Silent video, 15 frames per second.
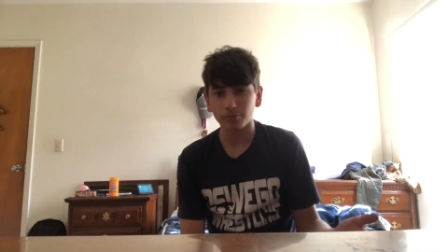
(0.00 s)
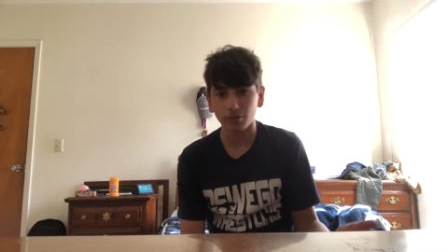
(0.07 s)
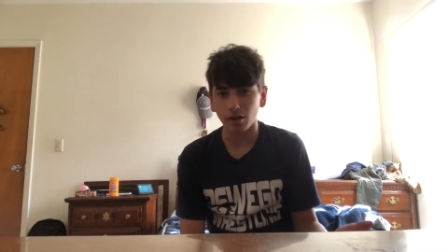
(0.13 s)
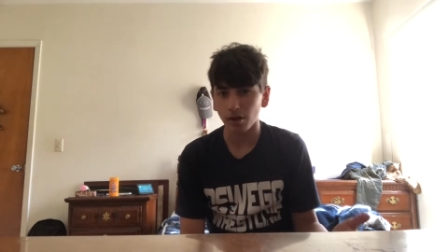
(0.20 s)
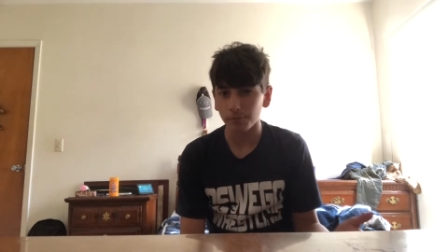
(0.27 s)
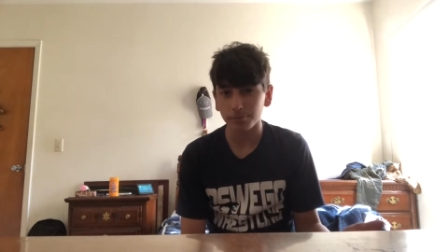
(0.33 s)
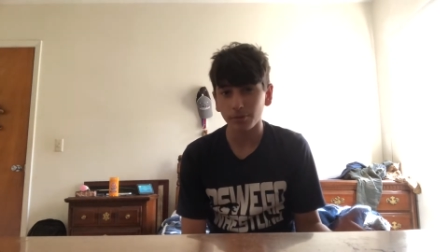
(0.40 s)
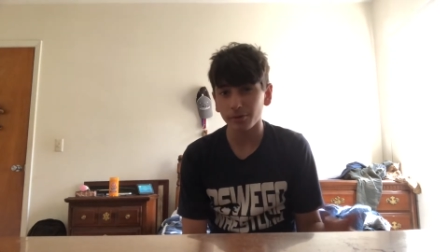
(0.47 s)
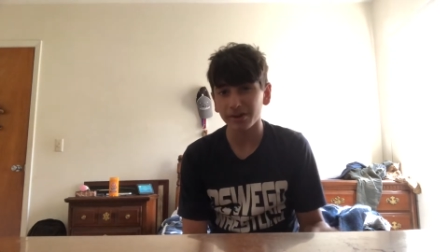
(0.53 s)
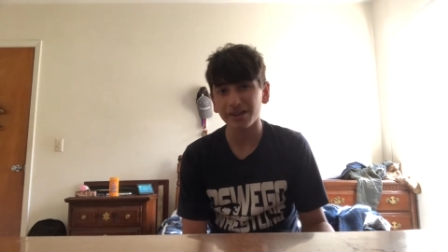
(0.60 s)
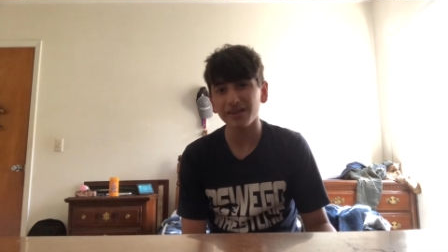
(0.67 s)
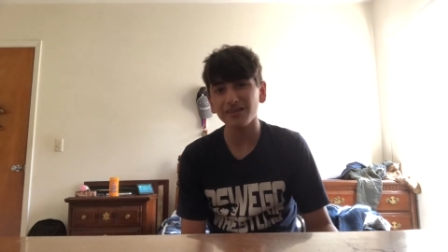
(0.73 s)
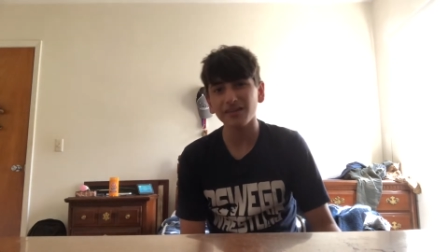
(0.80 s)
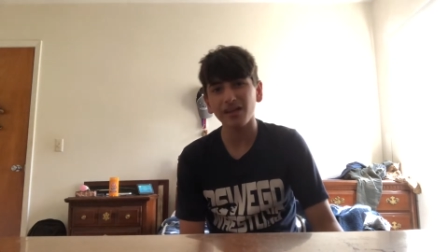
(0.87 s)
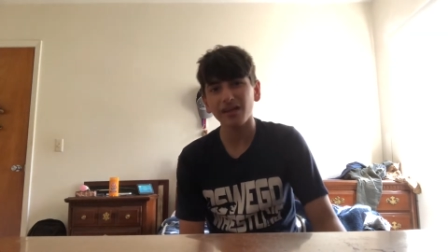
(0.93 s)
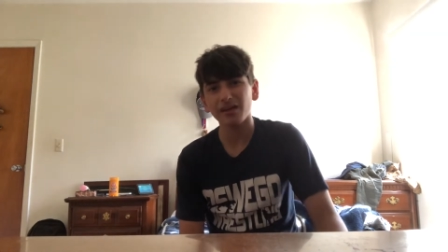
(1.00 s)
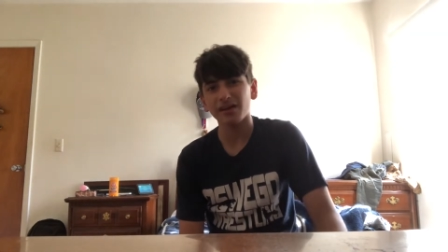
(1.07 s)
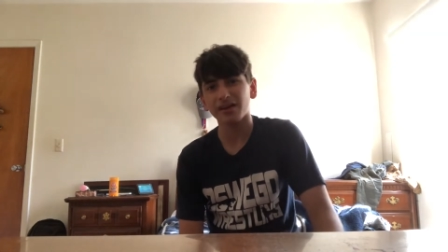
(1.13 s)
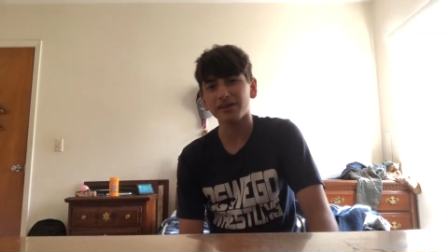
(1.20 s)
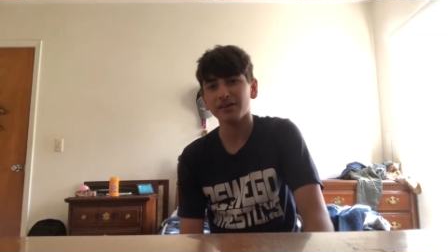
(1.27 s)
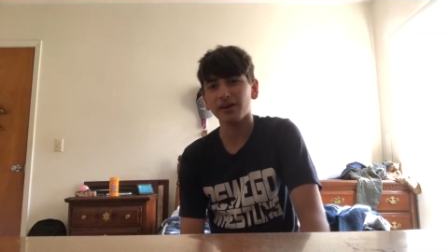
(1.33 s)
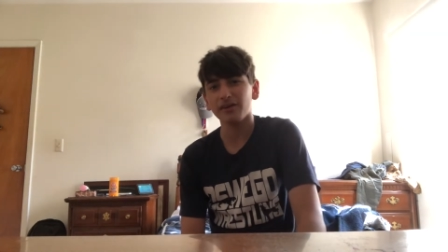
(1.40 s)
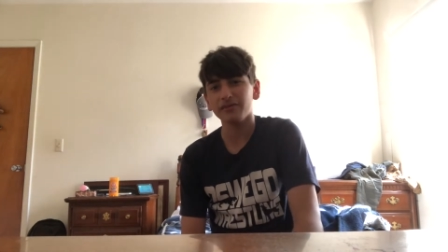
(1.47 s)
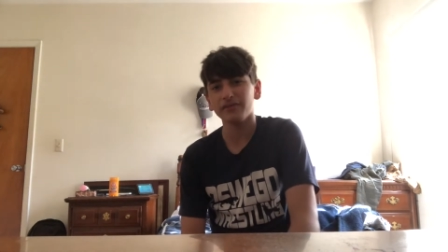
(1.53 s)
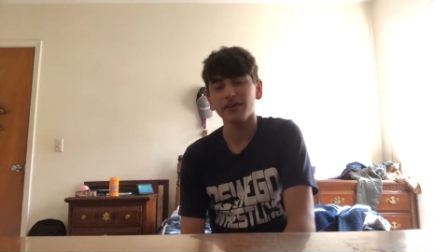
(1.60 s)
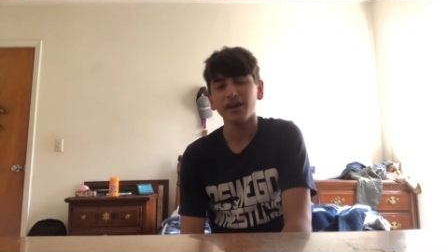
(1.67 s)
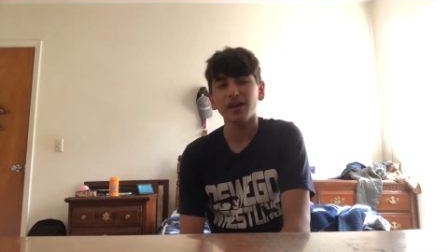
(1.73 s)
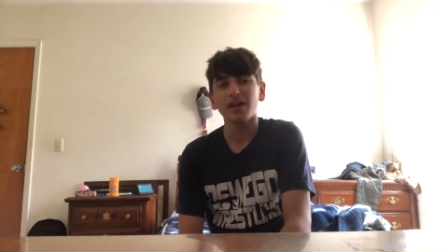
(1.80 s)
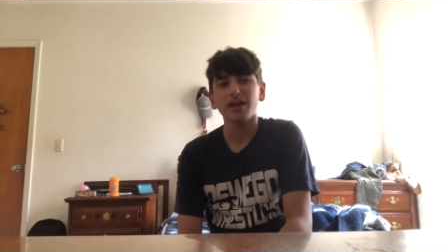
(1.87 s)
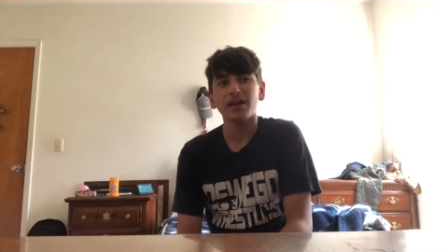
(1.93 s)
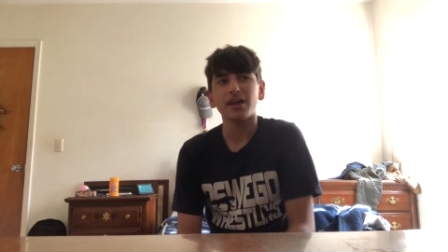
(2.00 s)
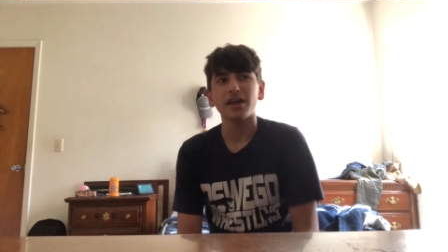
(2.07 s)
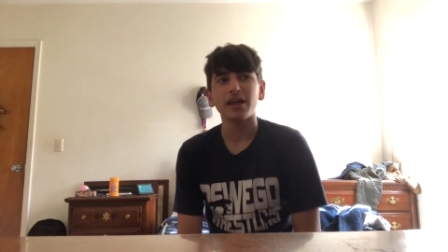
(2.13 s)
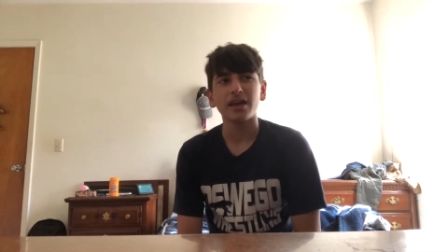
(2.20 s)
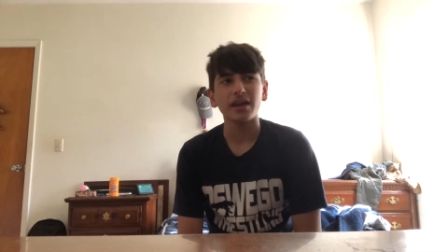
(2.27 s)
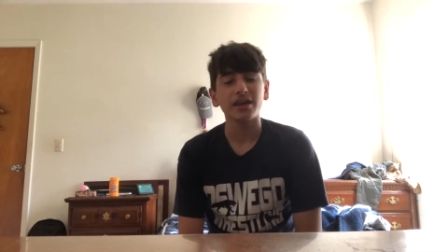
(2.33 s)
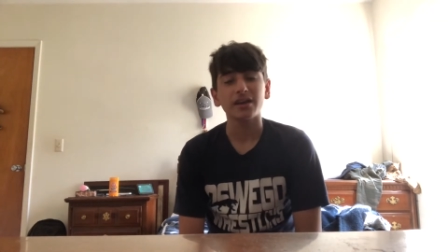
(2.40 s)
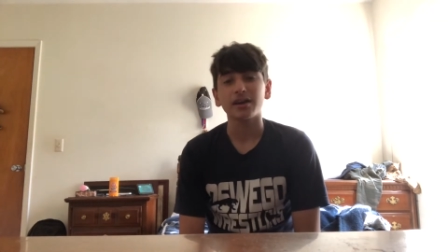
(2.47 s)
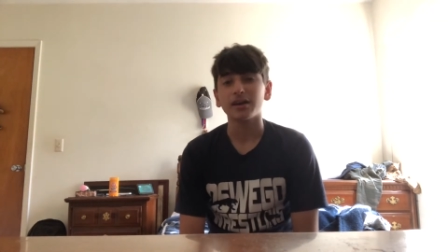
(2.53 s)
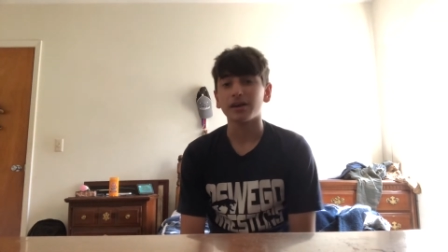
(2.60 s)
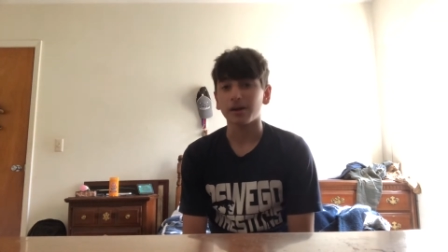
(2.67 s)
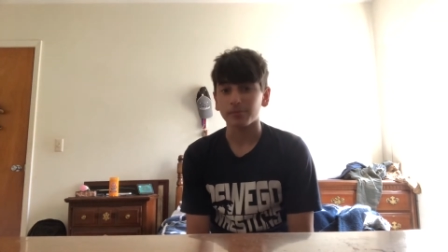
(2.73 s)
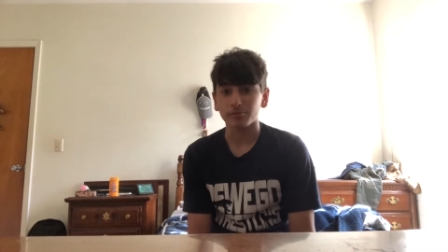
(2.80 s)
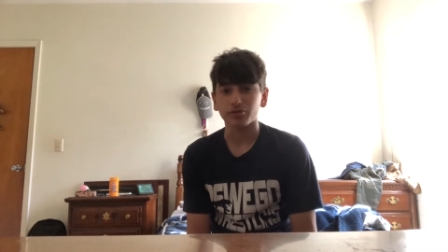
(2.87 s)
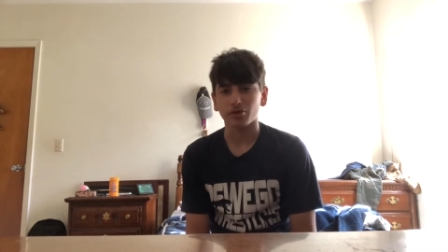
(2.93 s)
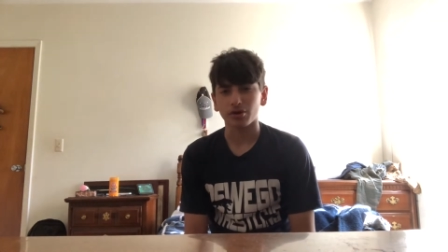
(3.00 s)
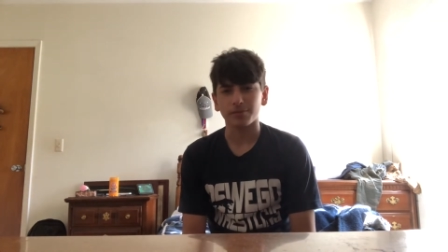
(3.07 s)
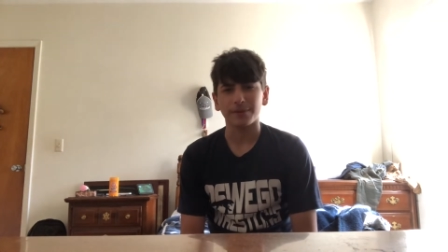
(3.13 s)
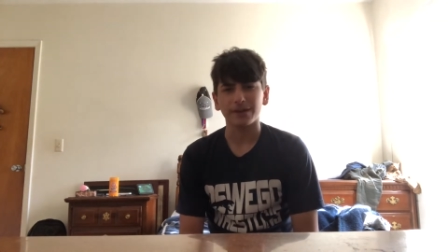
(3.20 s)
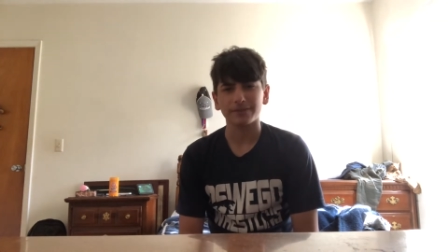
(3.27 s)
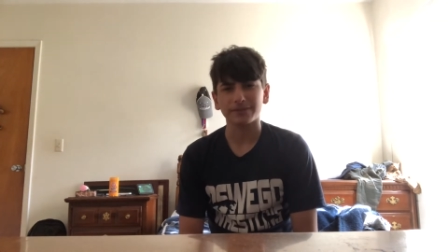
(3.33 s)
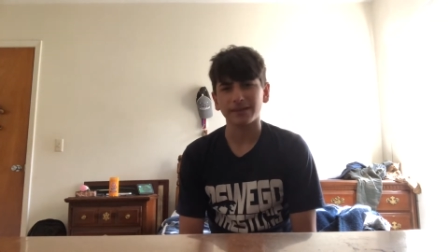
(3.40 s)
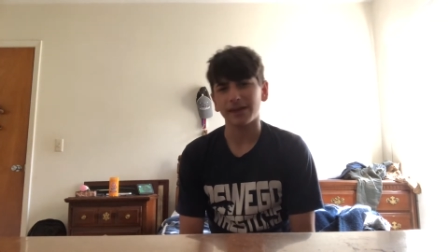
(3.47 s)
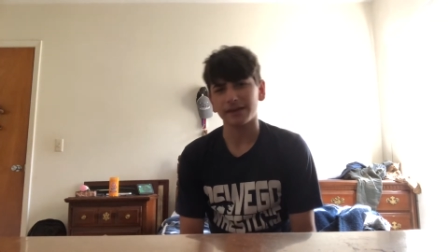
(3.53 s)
uploading enough, and I'm sorry about that.